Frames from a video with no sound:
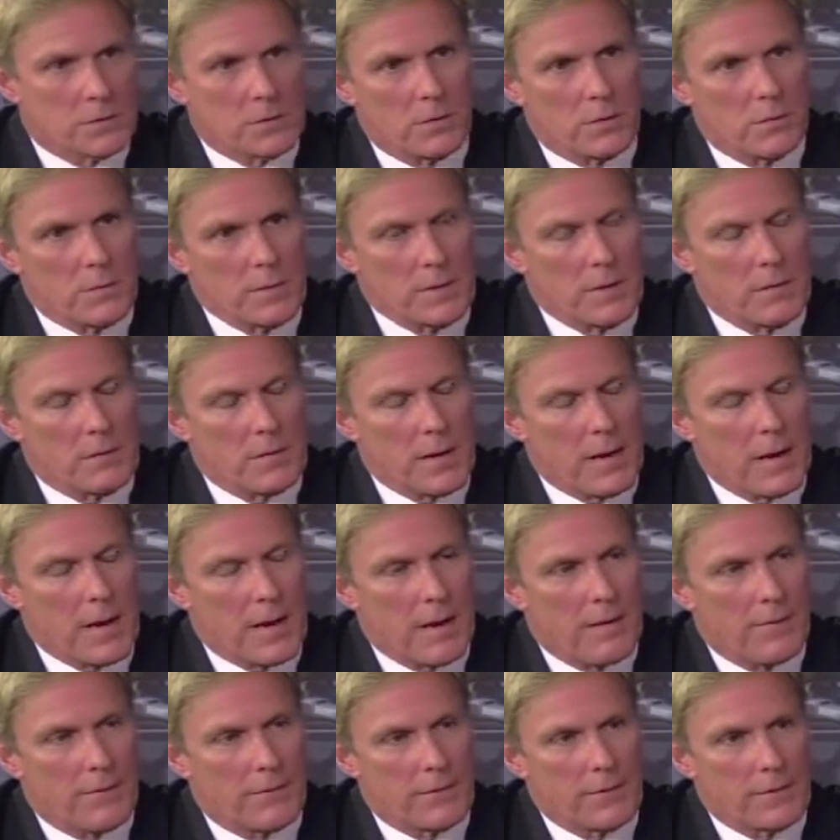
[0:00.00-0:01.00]
so we don't
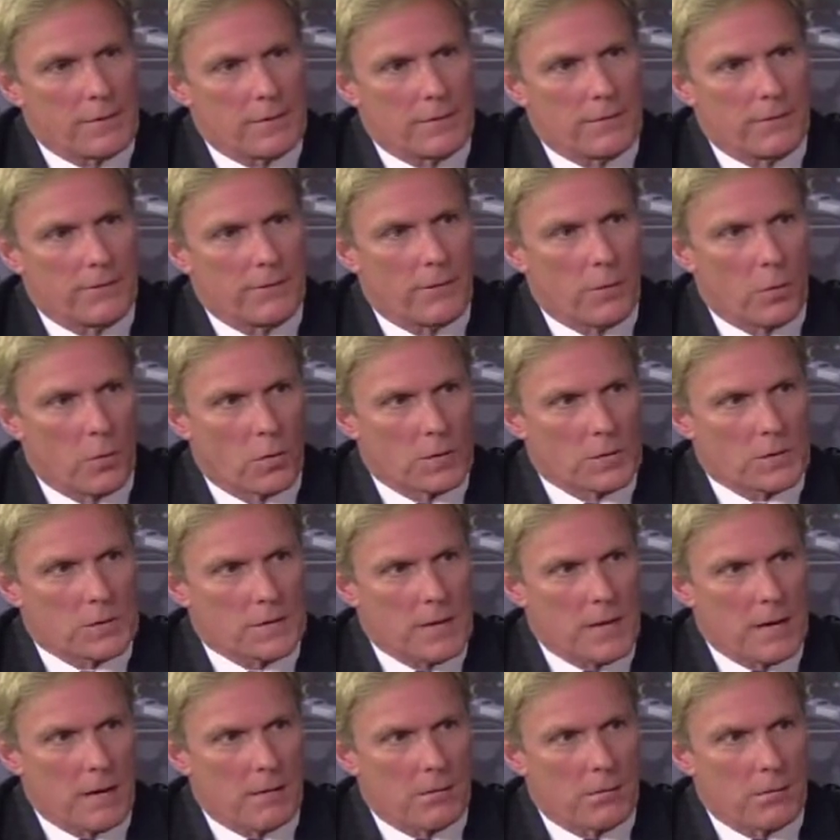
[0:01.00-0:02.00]
have the
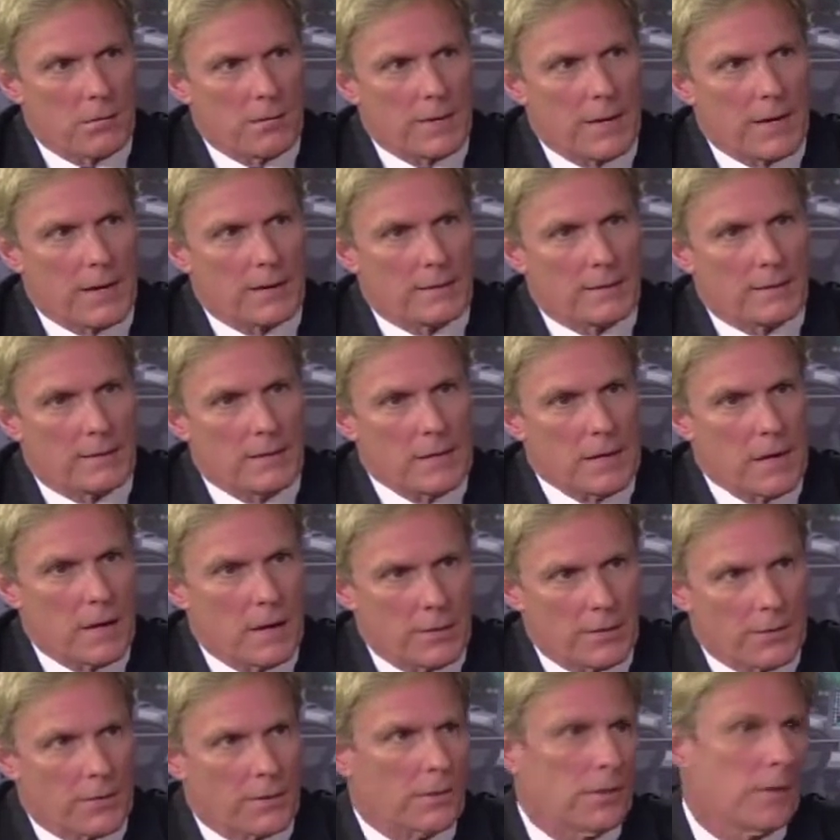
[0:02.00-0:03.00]
force that the
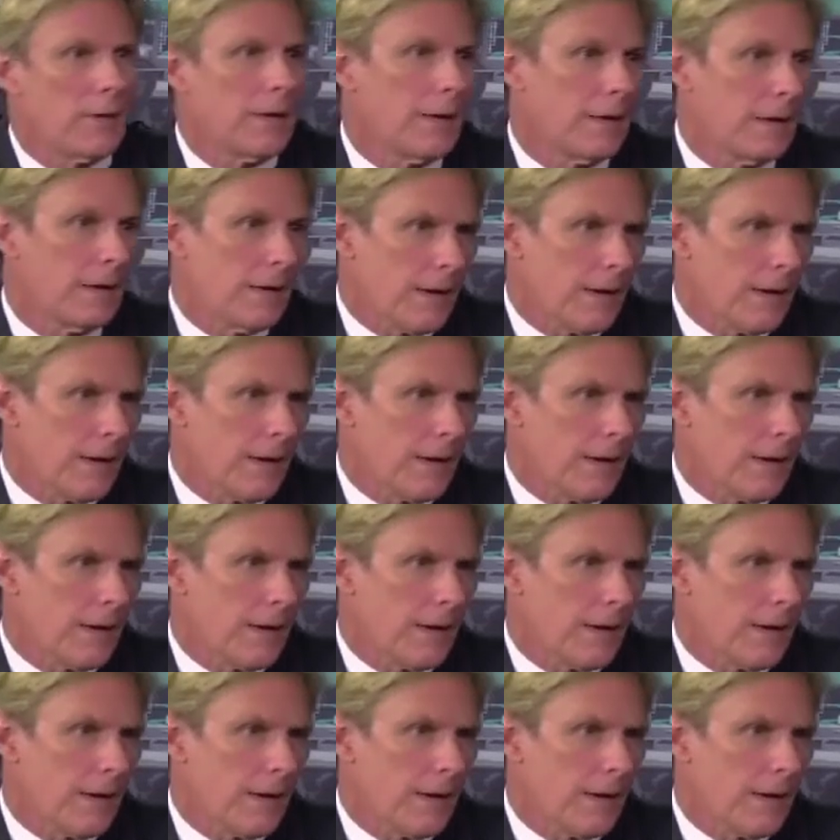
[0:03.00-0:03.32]
other